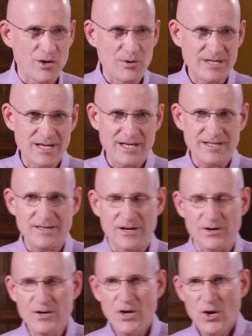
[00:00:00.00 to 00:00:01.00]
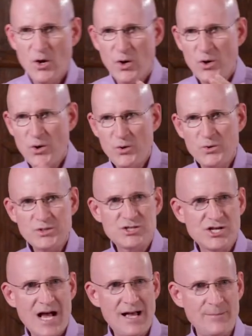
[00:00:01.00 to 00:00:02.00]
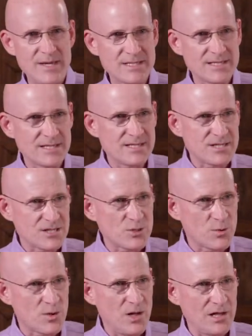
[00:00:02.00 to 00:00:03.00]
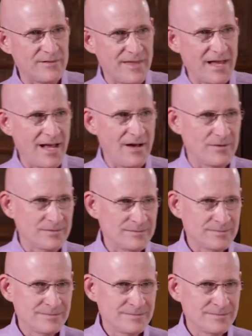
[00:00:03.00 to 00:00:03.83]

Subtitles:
going to get in there. Whose job is it to sort all of that out?